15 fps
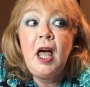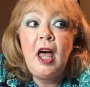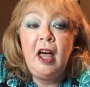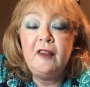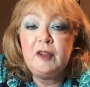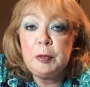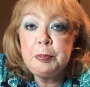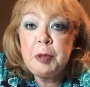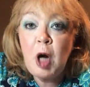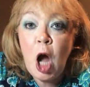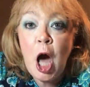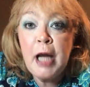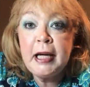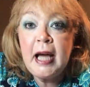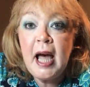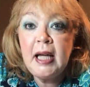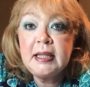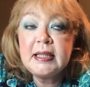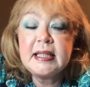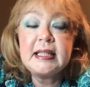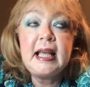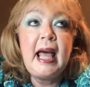of a
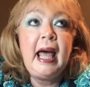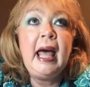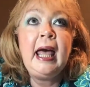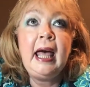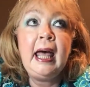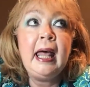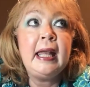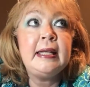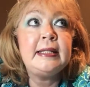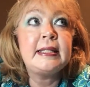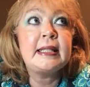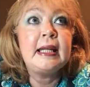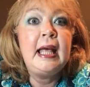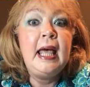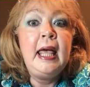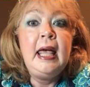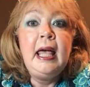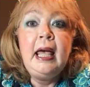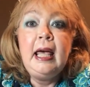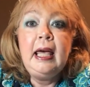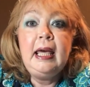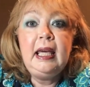product, and
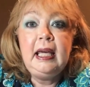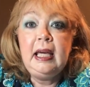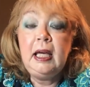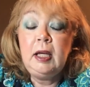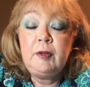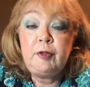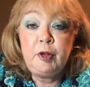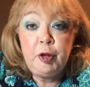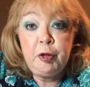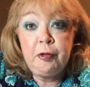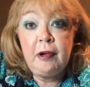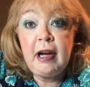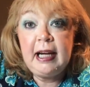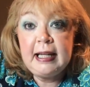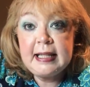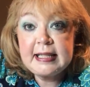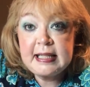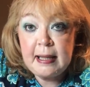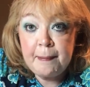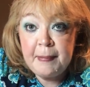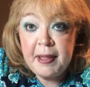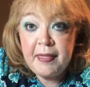if you're writing
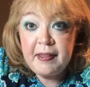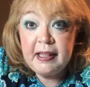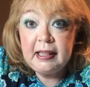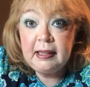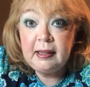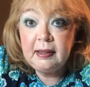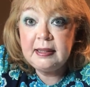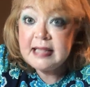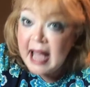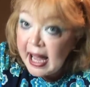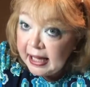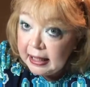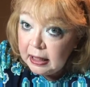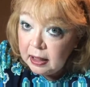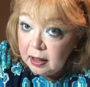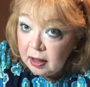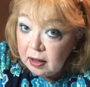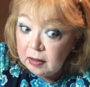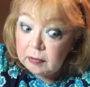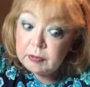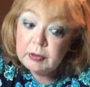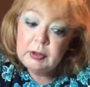something
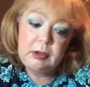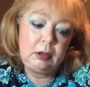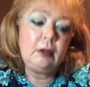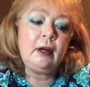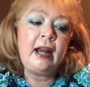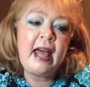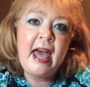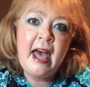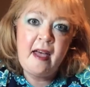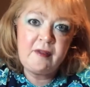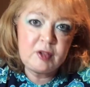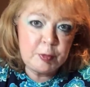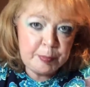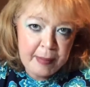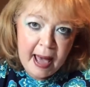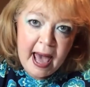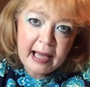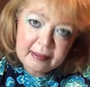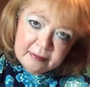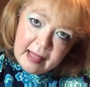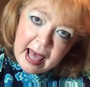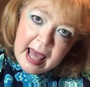negative, you're going to have to
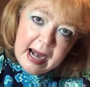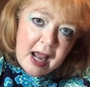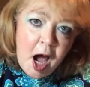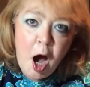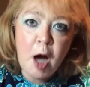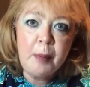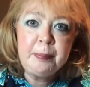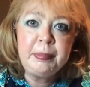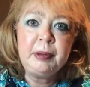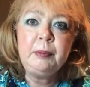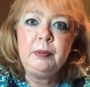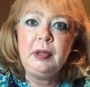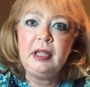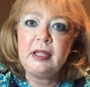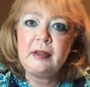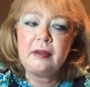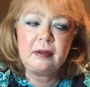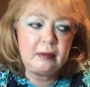back that up with,